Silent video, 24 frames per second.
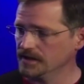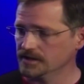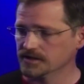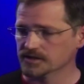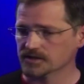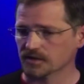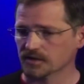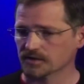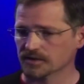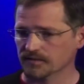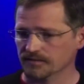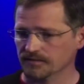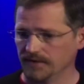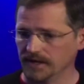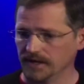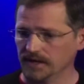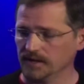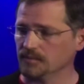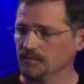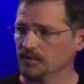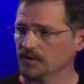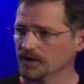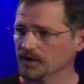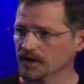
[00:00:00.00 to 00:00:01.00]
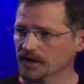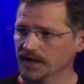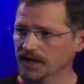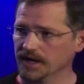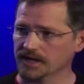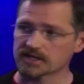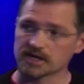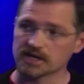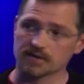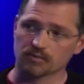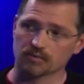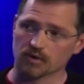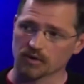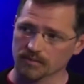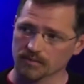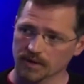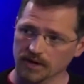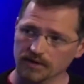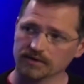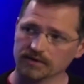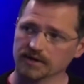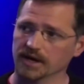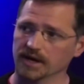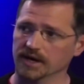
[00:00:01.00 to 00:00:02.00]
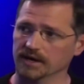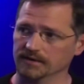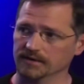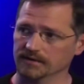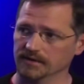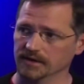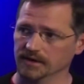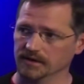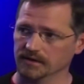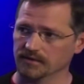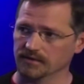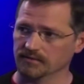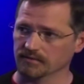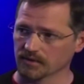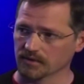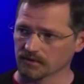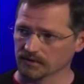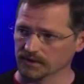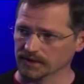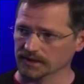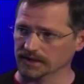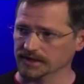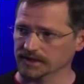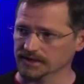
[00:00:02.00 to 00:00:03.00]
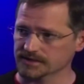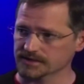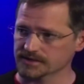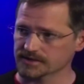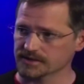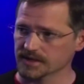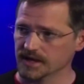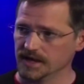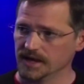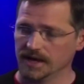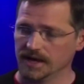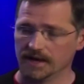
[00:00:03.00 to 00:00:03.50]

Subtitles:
So a developer can actually promote content through a list,